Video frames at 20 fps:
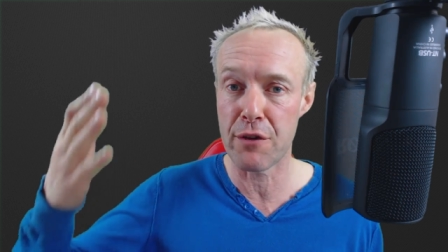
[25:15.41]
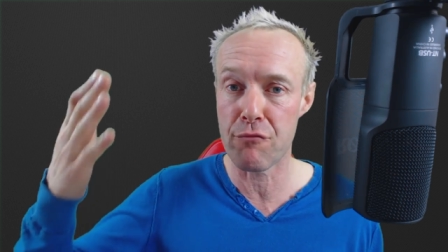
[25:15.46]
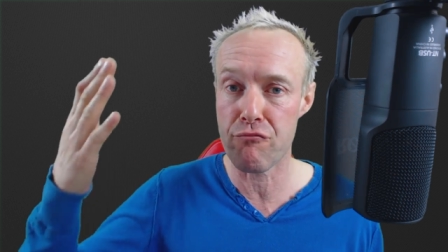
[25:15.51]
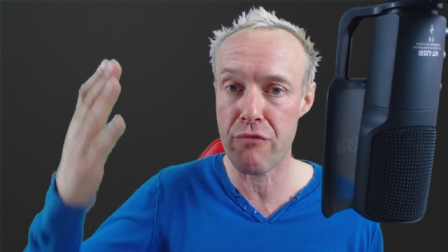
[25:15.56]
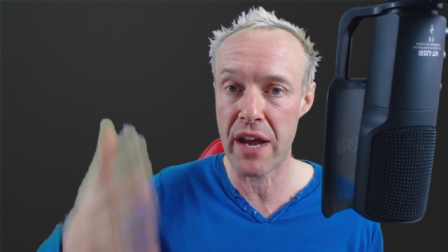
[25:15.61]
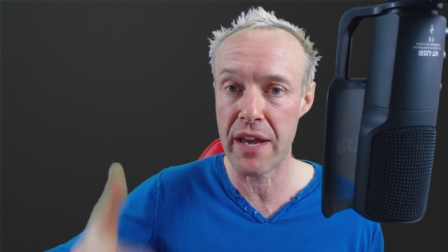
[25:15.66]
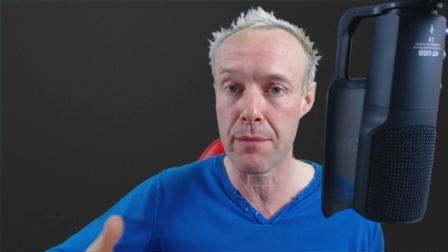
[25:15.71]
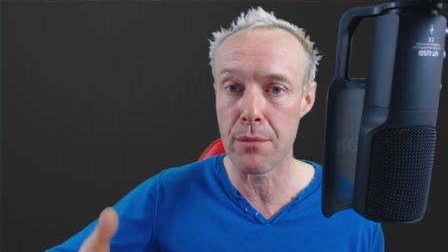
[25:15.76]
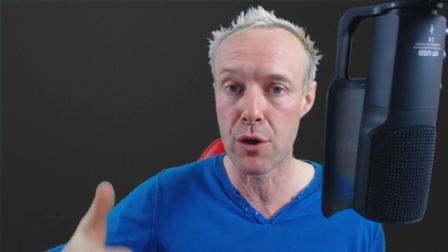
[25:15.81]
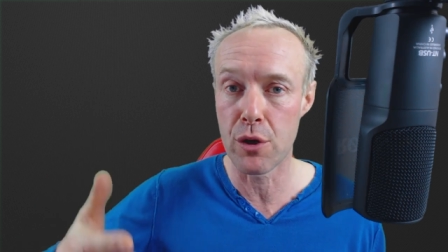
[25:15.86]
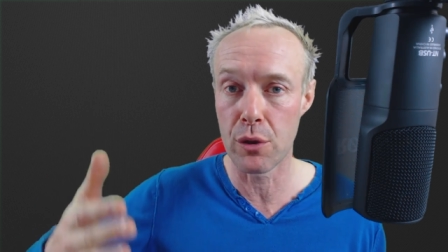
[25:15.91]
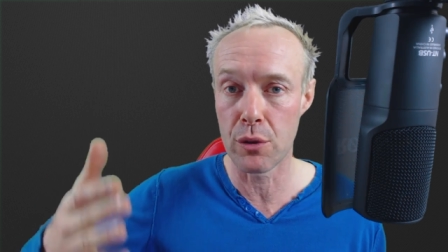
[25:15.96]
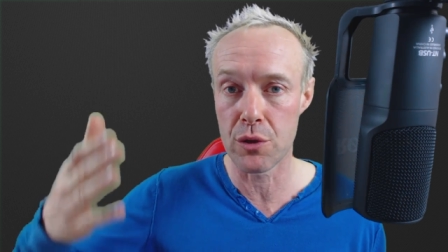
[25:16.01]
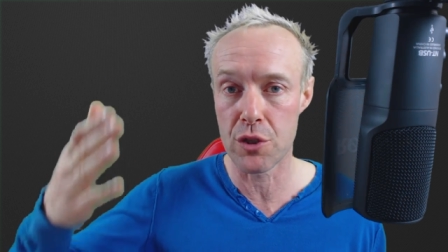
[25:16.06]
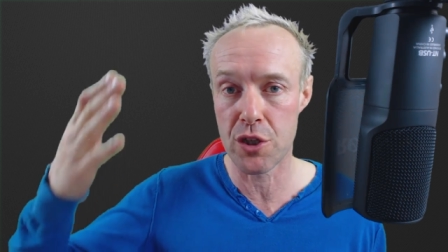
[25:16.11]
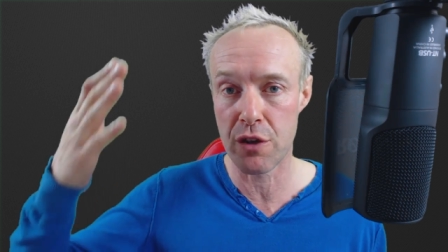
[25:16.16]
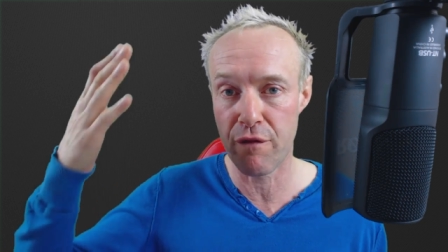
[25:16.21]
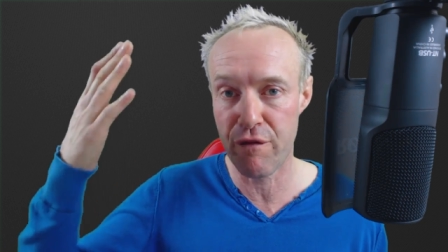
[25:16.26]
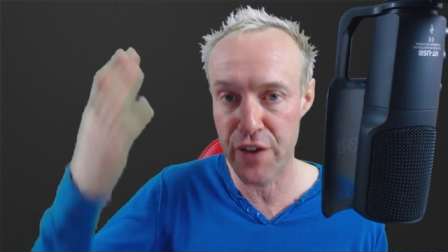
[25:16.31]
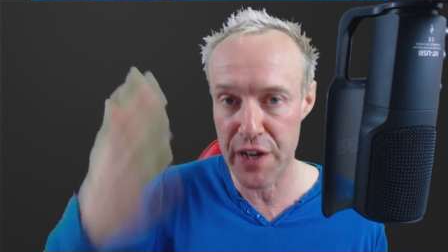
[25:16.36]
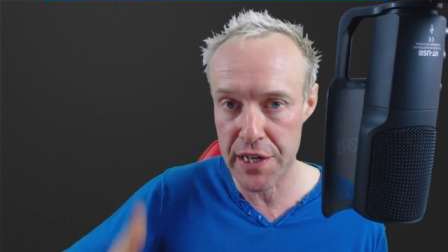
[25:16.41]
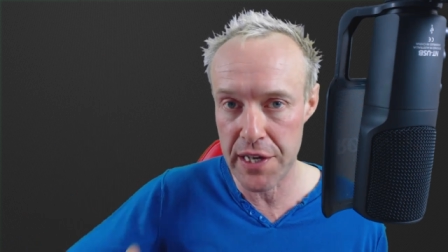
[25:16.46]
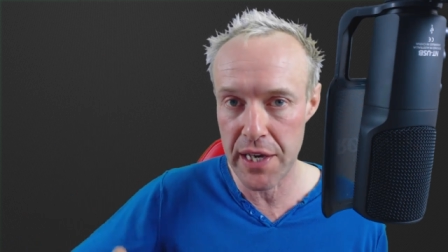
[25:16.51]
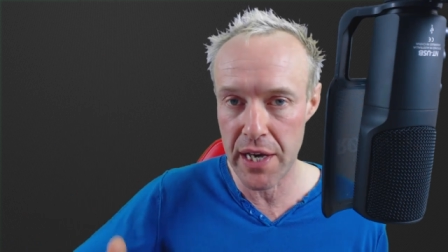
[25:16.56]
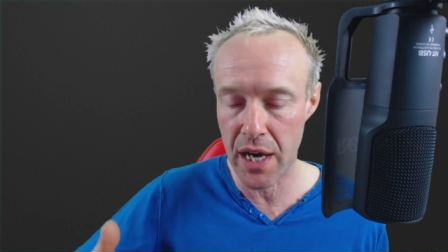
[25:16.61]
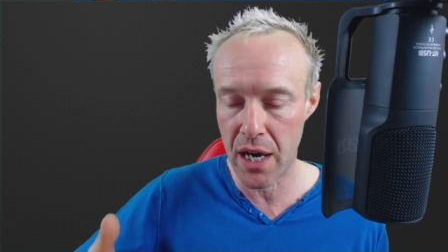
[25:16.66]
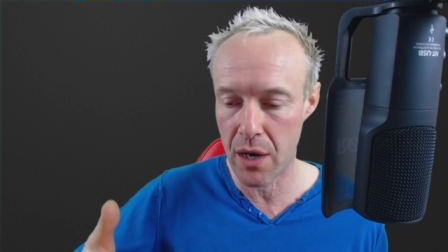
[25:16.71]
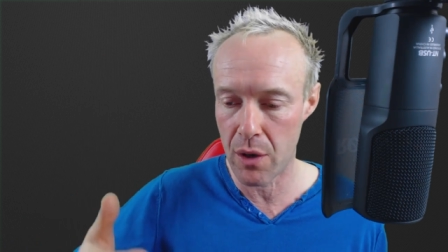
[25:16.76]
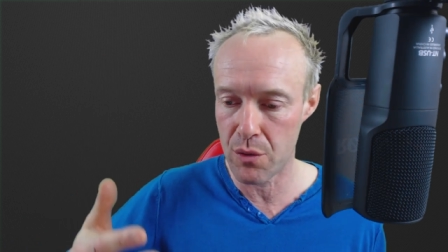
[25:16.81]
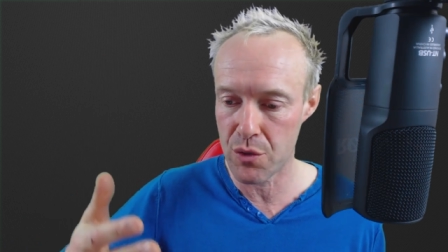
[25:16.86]
a Rape Culture
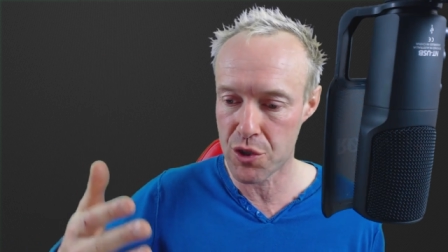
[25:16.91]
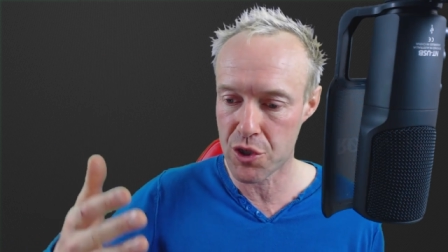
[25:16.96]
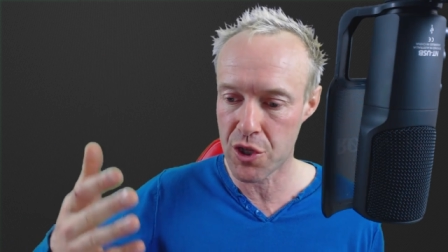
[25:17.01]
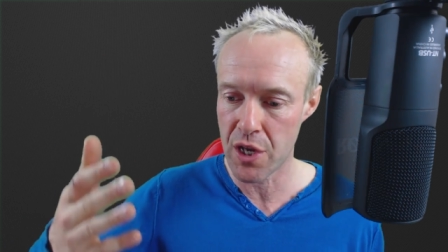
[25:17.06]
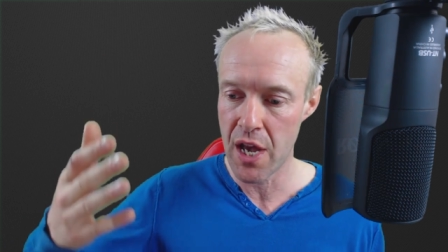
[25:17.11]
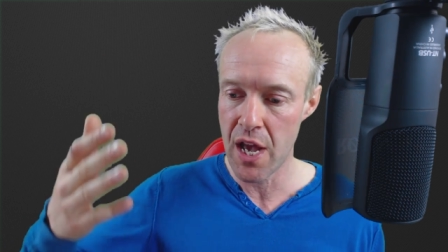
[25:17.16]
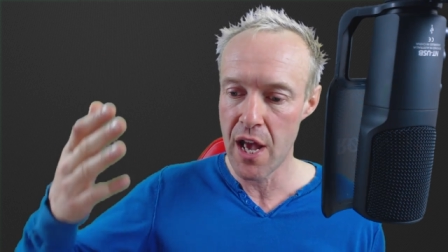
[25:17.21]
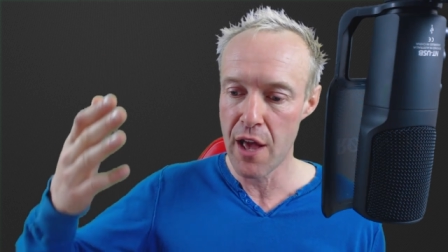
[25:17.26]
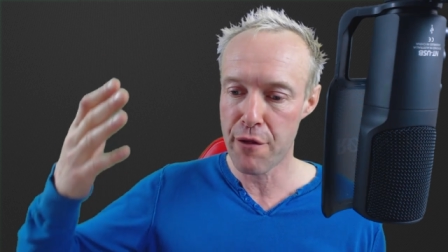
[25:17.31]
videos